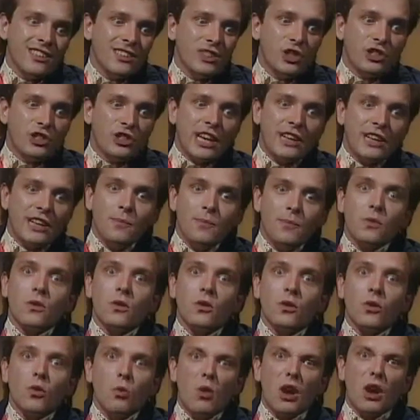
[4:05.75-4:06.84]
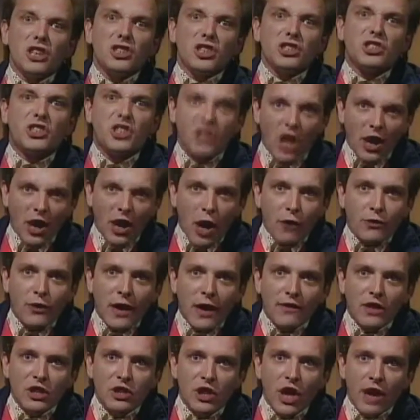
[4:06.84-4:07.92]
She said, why don't you sod off,
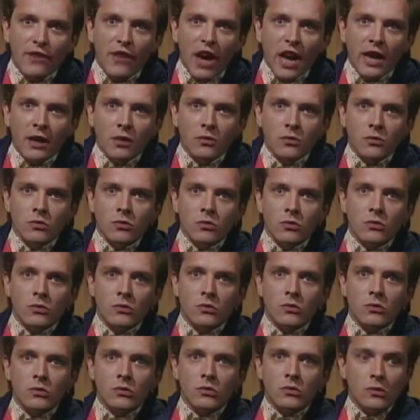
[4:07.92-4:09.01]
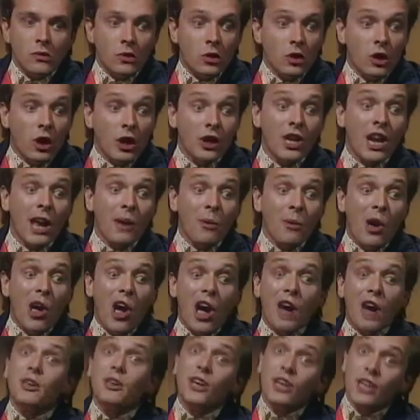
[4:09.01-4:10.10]
Kevin Turvey? And, you know,
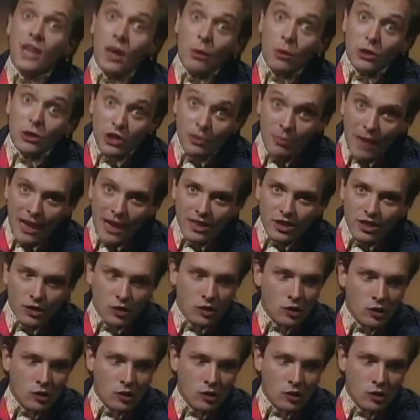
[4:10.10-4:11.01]
I think I know what she meant.